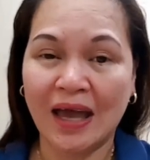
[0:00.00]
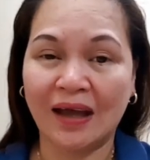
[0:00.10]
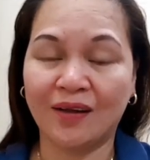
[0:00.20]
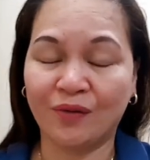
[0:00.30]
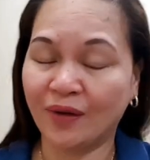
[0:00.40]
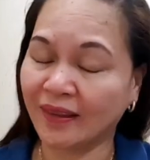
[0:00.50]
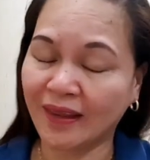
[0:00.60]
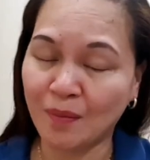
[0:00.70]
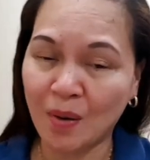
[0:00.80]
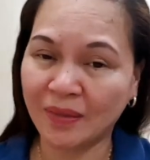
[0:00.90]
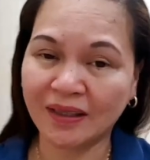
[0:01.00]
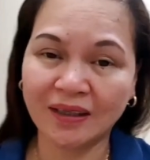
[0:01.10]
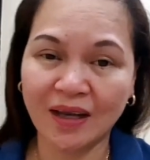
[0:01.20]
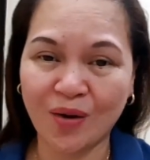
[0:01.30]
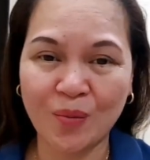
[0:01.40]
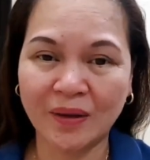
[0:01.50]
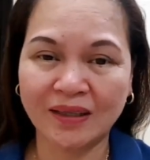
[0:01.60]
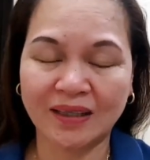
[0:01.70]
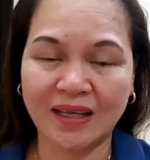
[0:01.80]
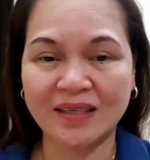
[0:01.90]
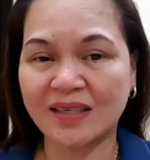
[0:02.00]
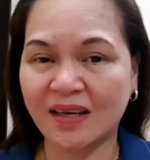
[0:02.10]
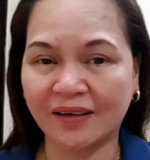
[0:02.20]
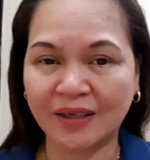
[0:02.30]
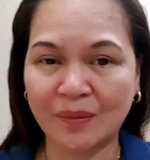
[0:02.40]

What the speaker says: and when the moment that they open that NCR